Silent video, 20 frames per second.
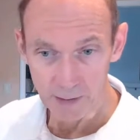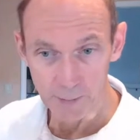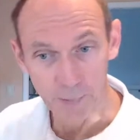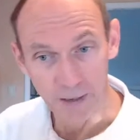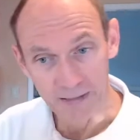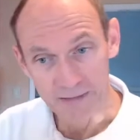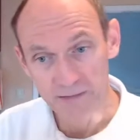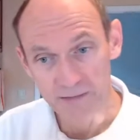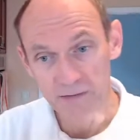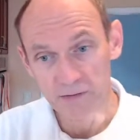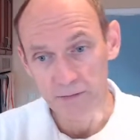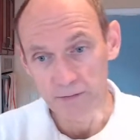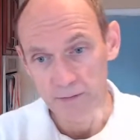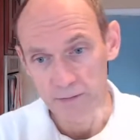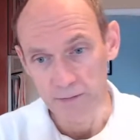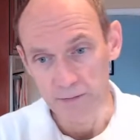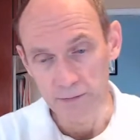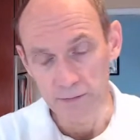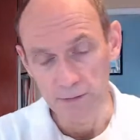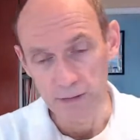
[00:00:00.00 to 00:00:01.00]
But
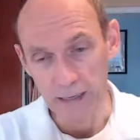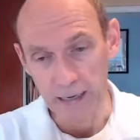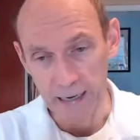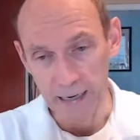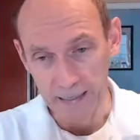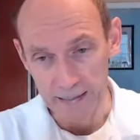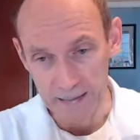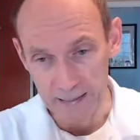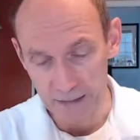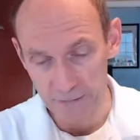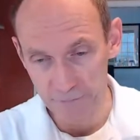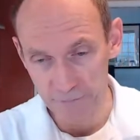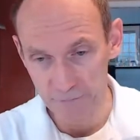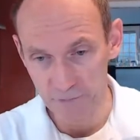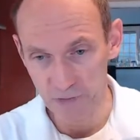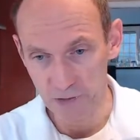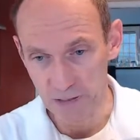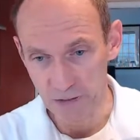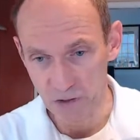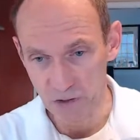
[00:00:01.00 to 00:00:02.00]
I left
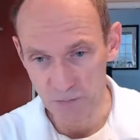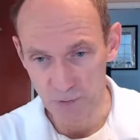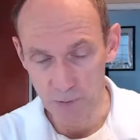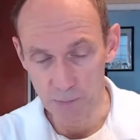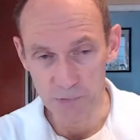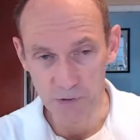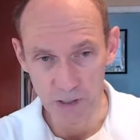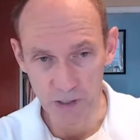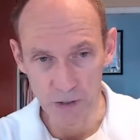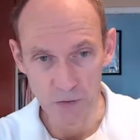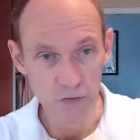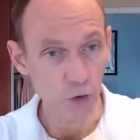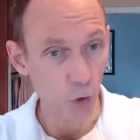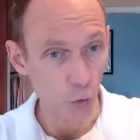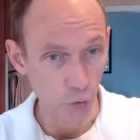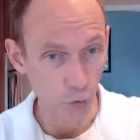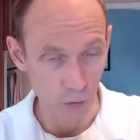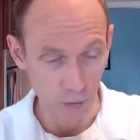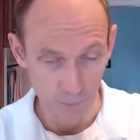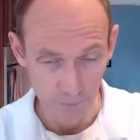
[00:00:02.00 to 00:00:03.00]
the sweet potatoes
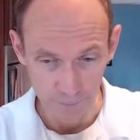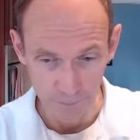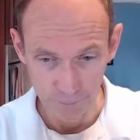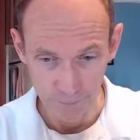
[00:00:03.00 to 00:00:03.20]
whole.